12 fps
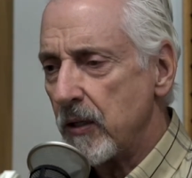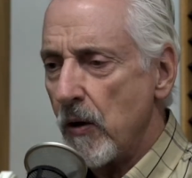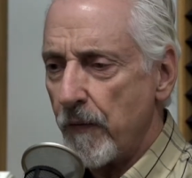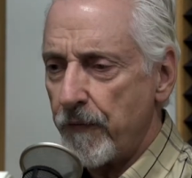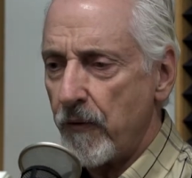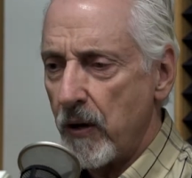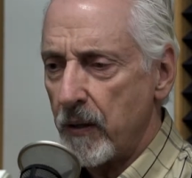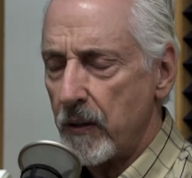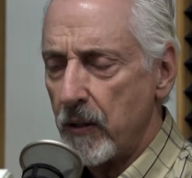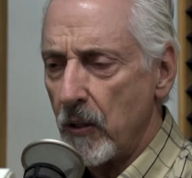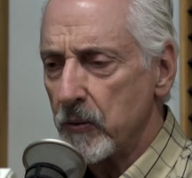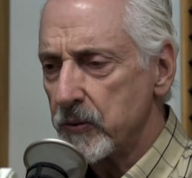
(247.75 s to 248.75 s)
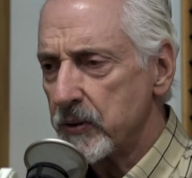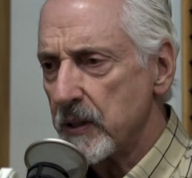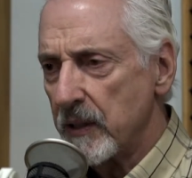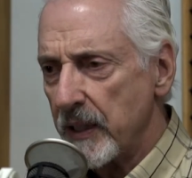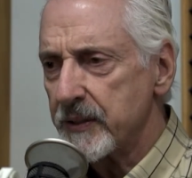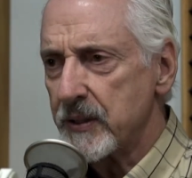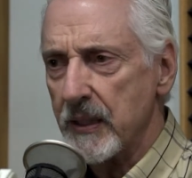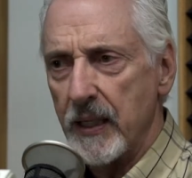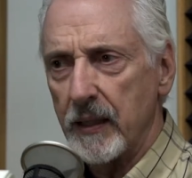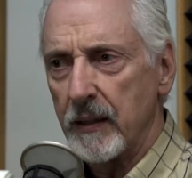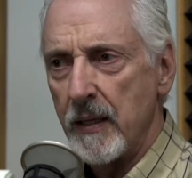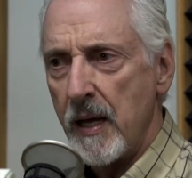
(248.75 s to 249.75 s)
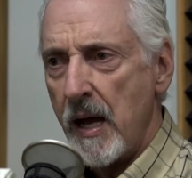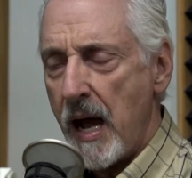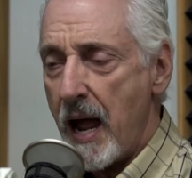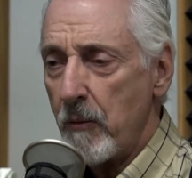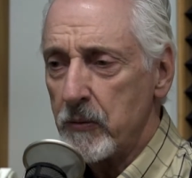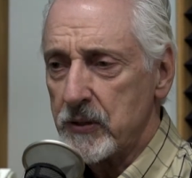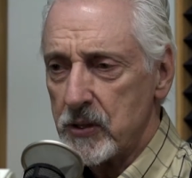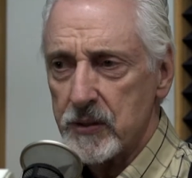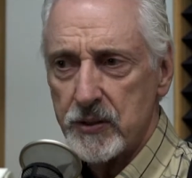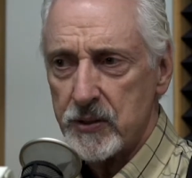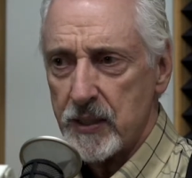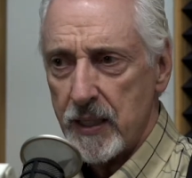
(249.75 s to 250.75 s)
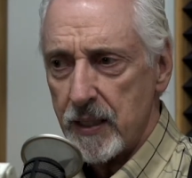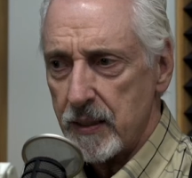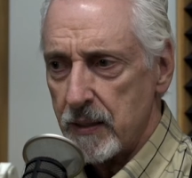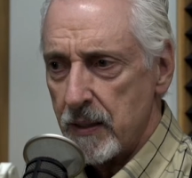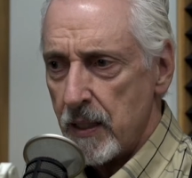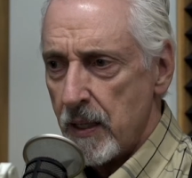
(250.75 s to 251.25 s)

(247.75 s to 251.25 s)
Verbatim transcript: you know, for those listening, I would just say,